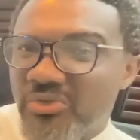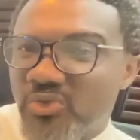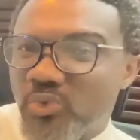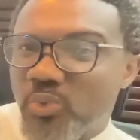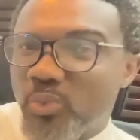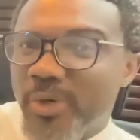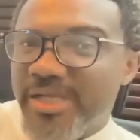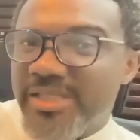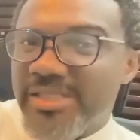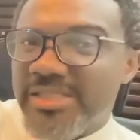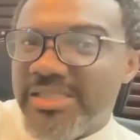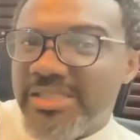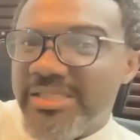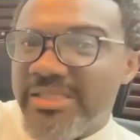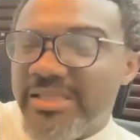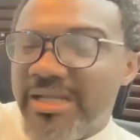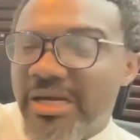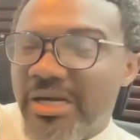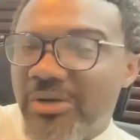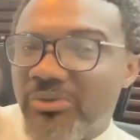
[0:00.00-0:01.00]

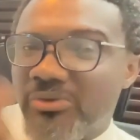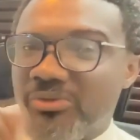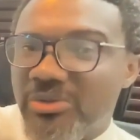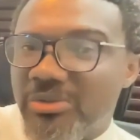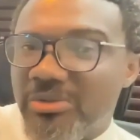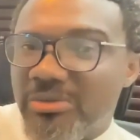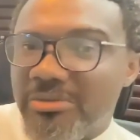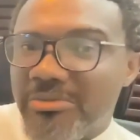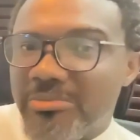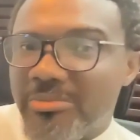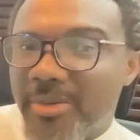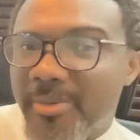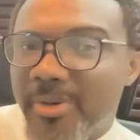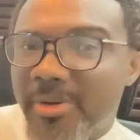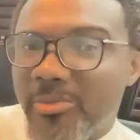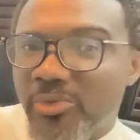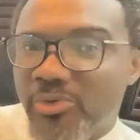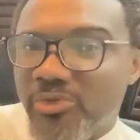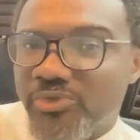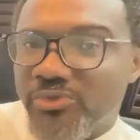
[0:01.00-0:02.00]
20,000 Baba
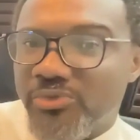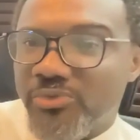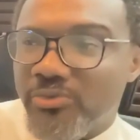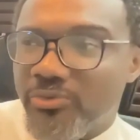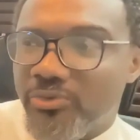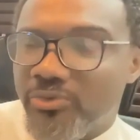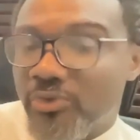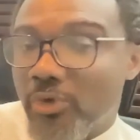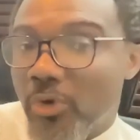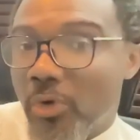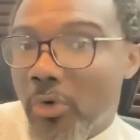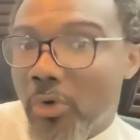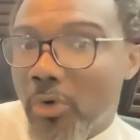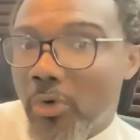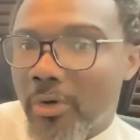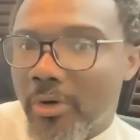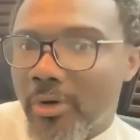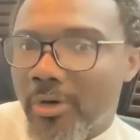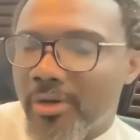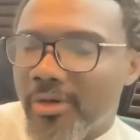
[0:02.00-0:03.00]
Moshoods
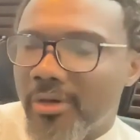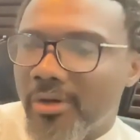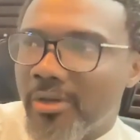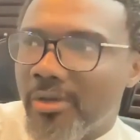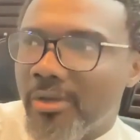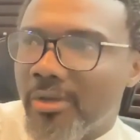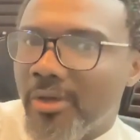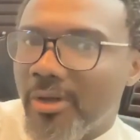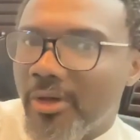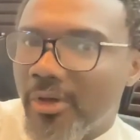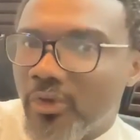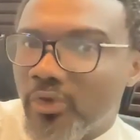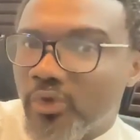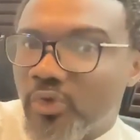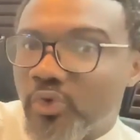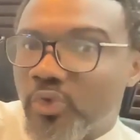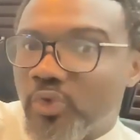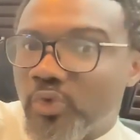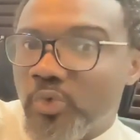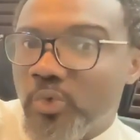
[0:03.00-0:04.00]
or
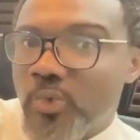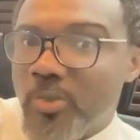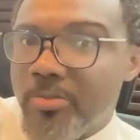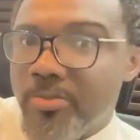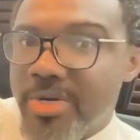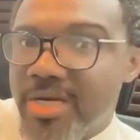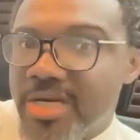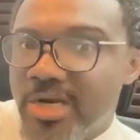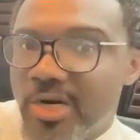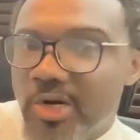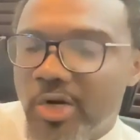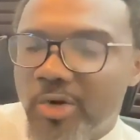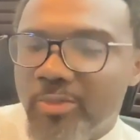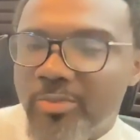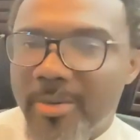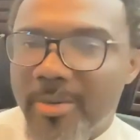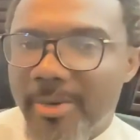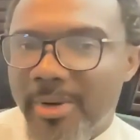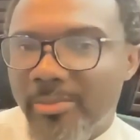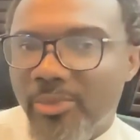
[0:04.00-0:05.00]
2 million
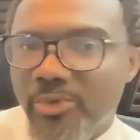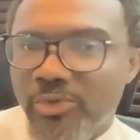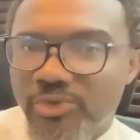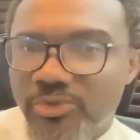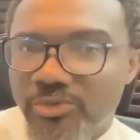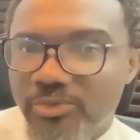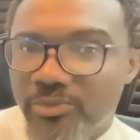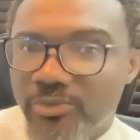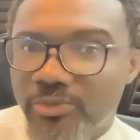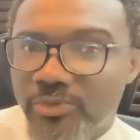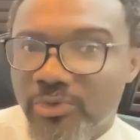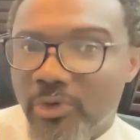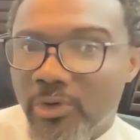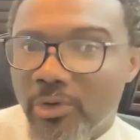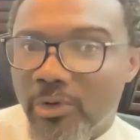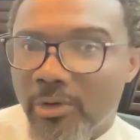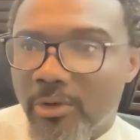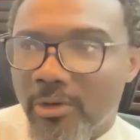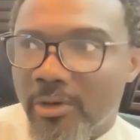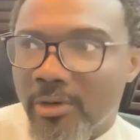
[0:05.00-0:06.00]
Baba Moshoods
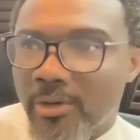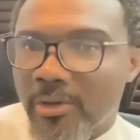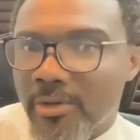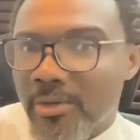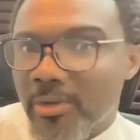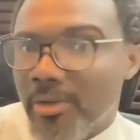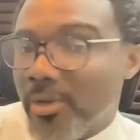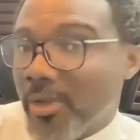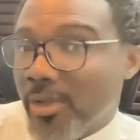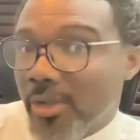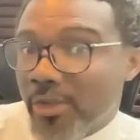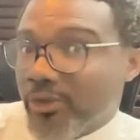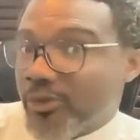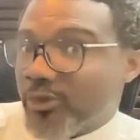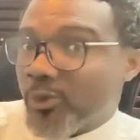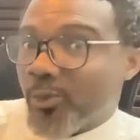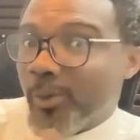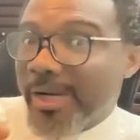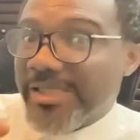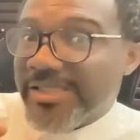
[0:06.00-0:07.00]
or
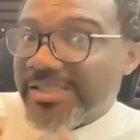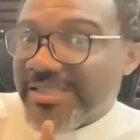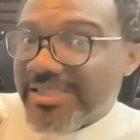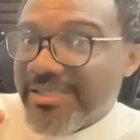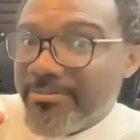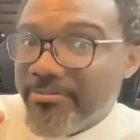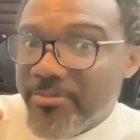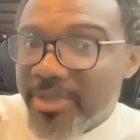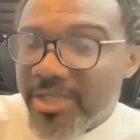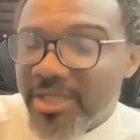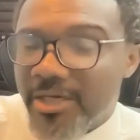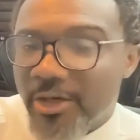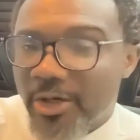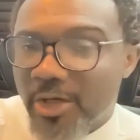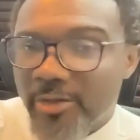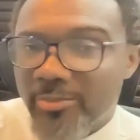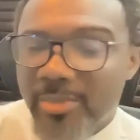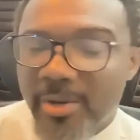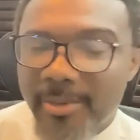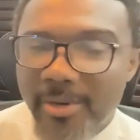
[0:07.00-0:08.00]
20
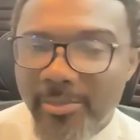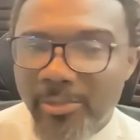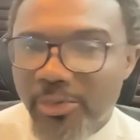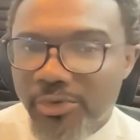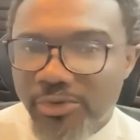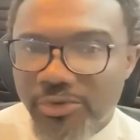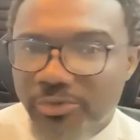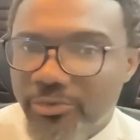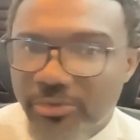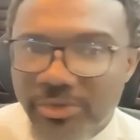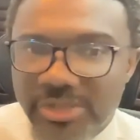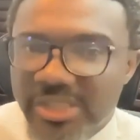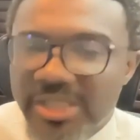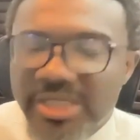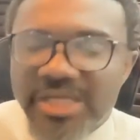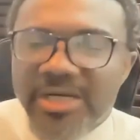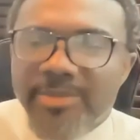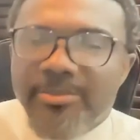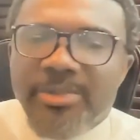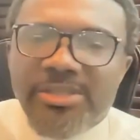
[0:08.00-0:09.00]
million Baba Moshoods
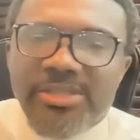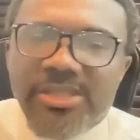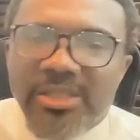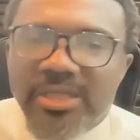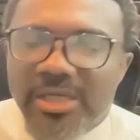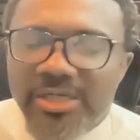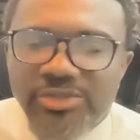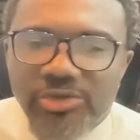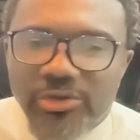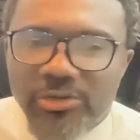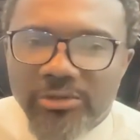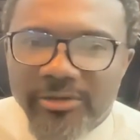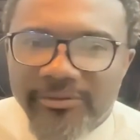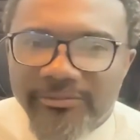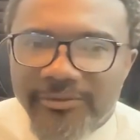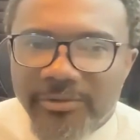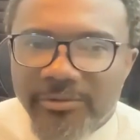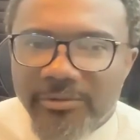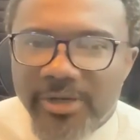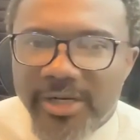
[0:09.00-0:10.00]
in a particular
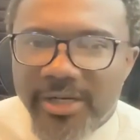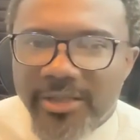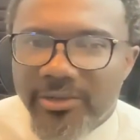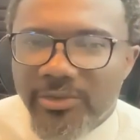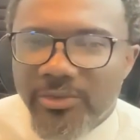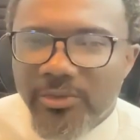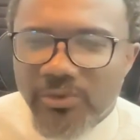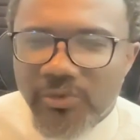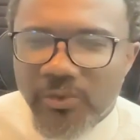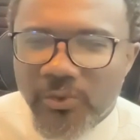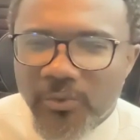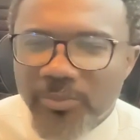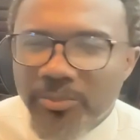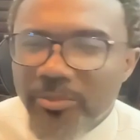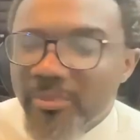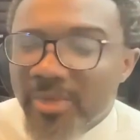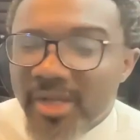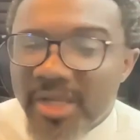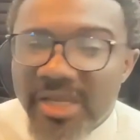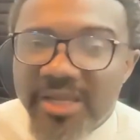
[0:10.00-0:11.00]
geography, right? So
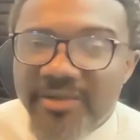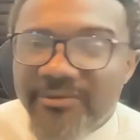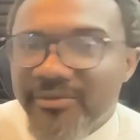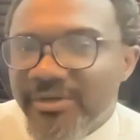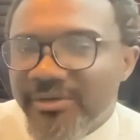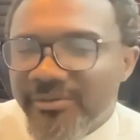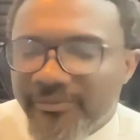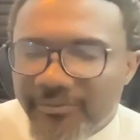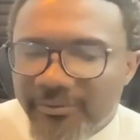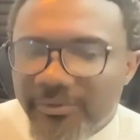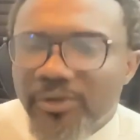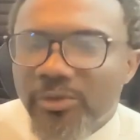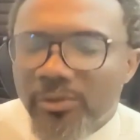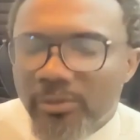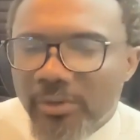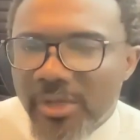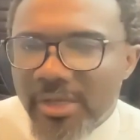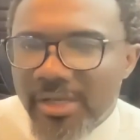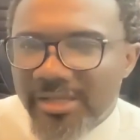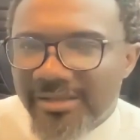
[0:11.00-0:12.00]
even if,
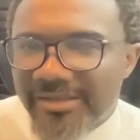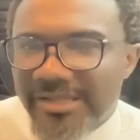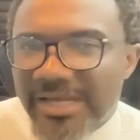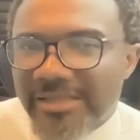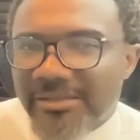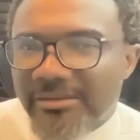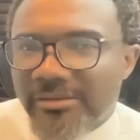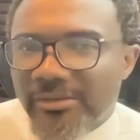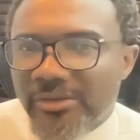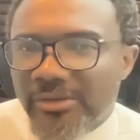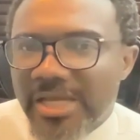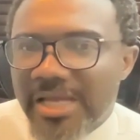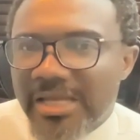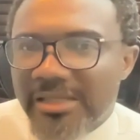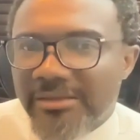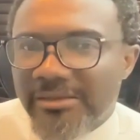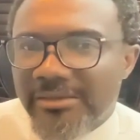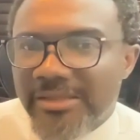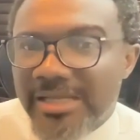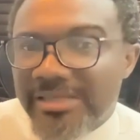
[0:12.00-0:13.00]

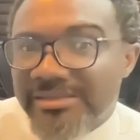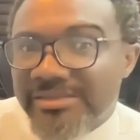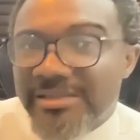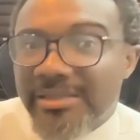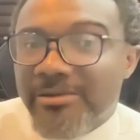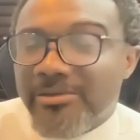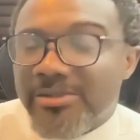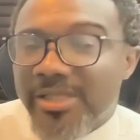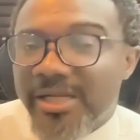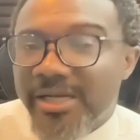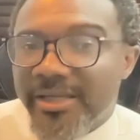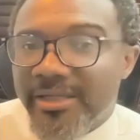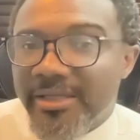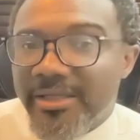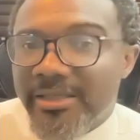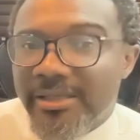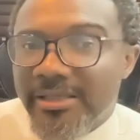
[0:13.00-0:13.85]
that sounds like